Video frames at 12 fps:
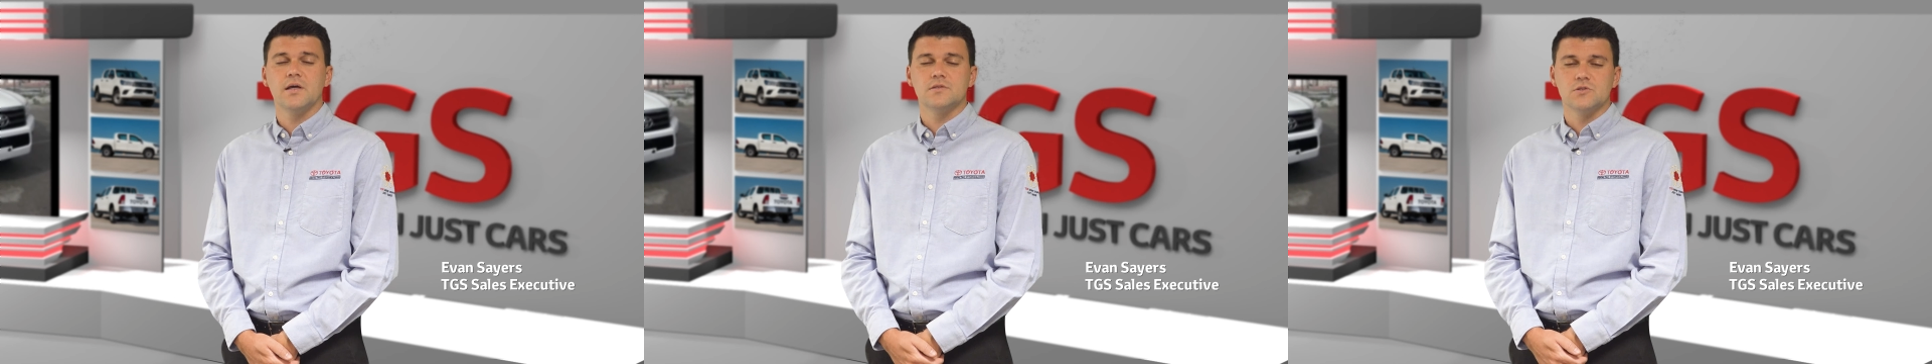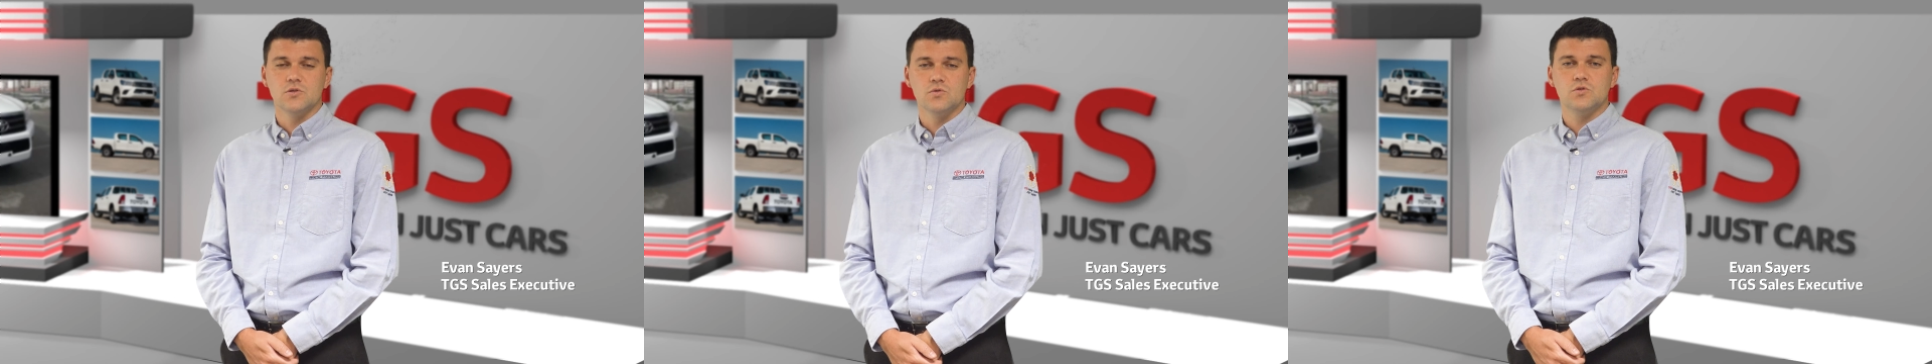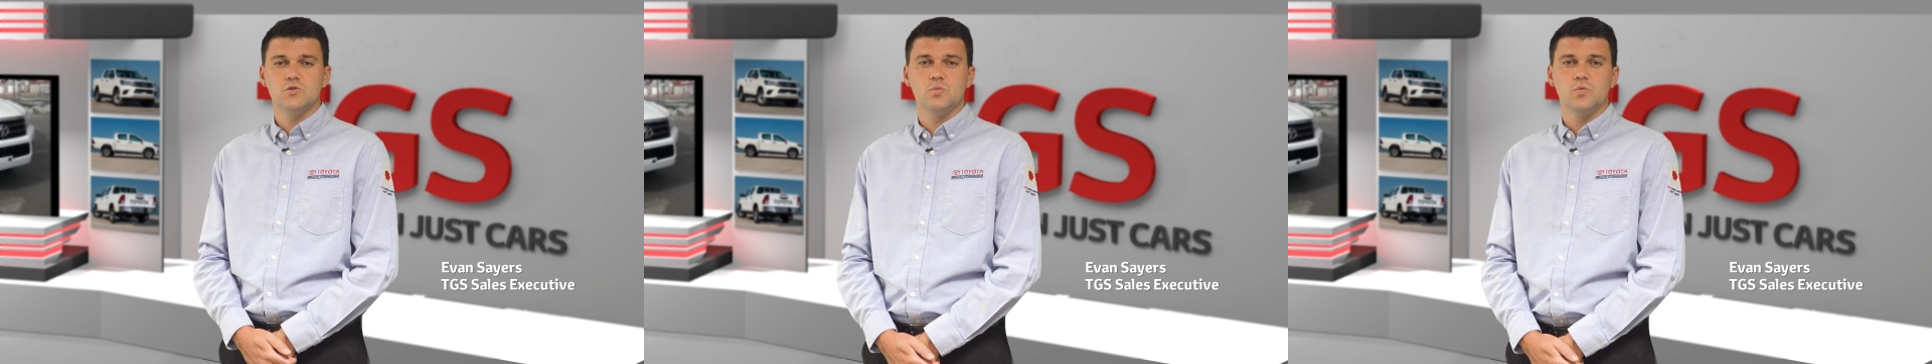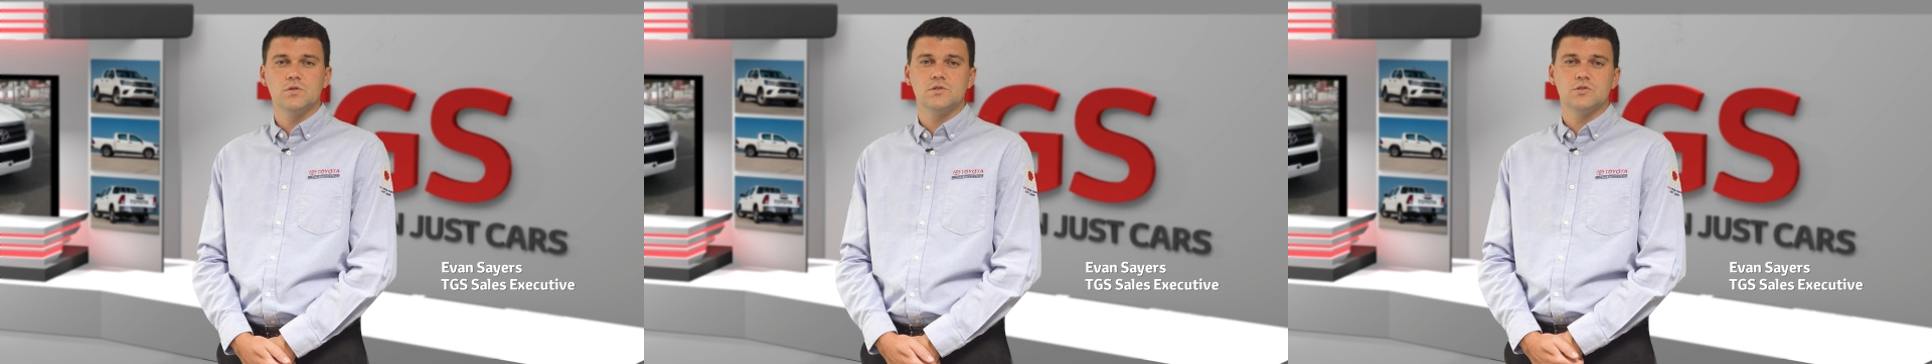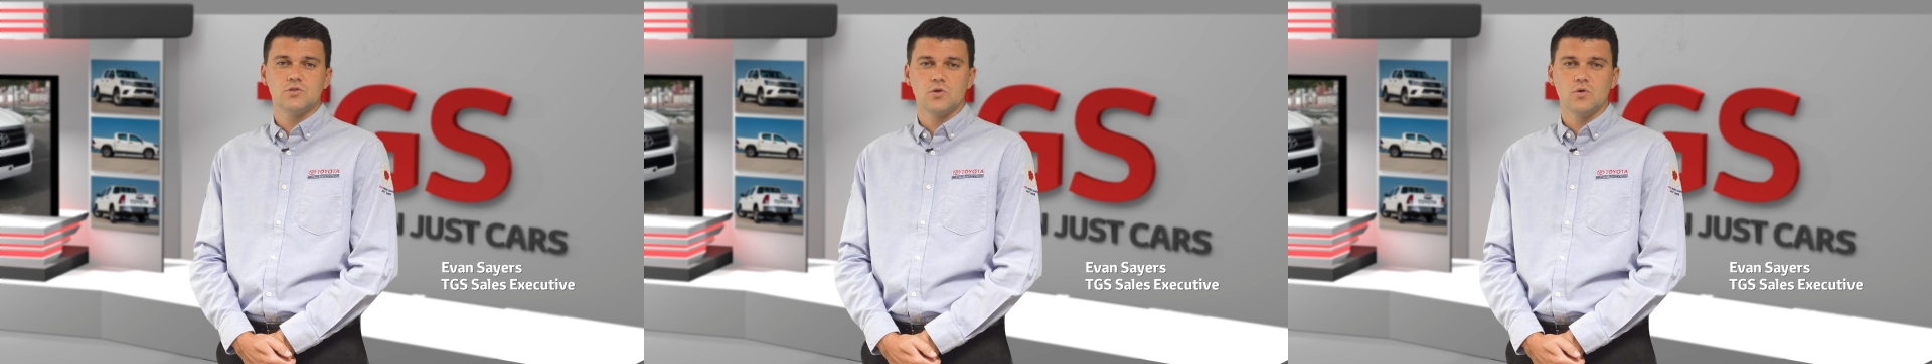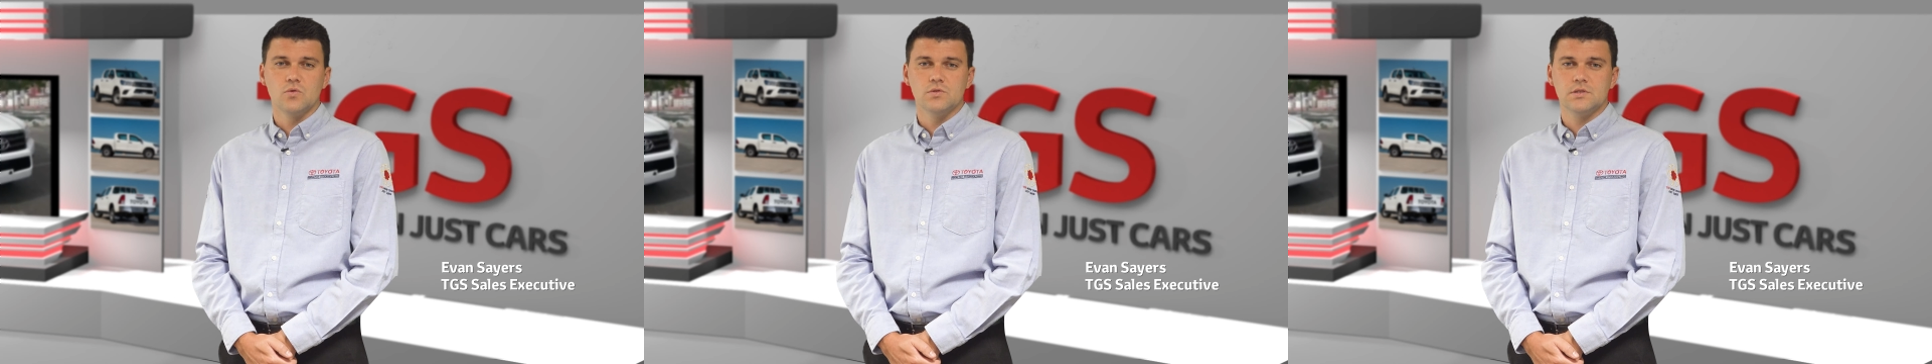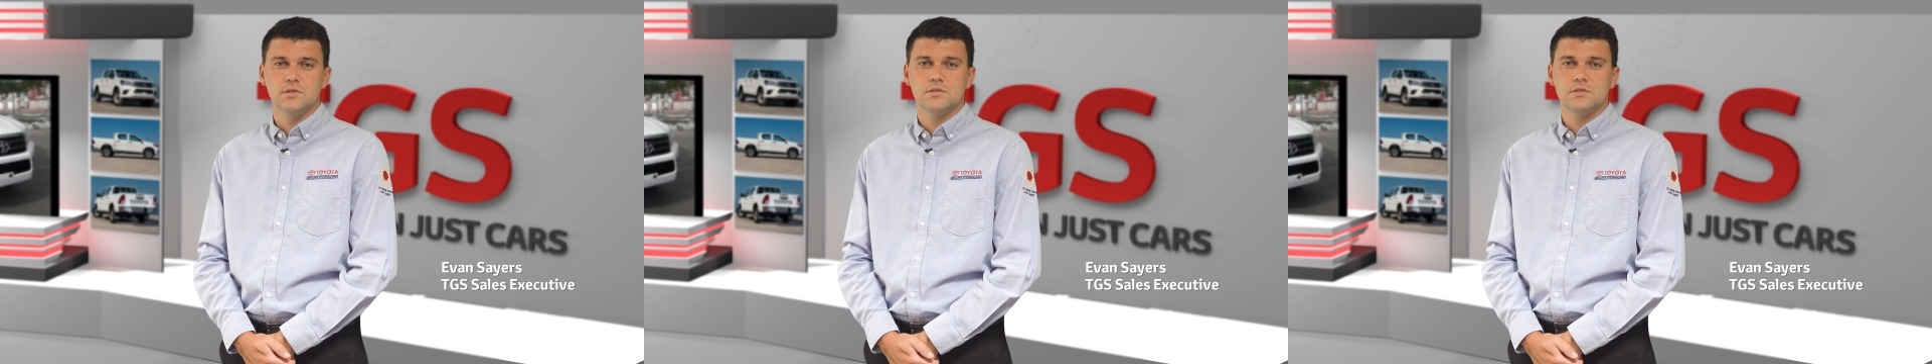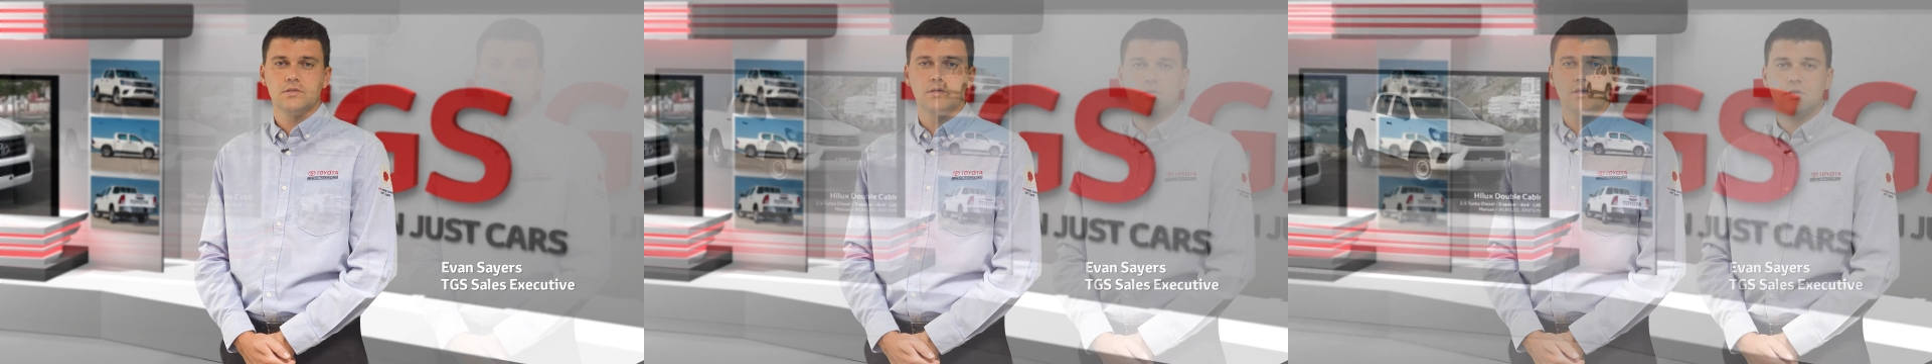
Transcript: at Toyota Gibraltar Stock Holdings.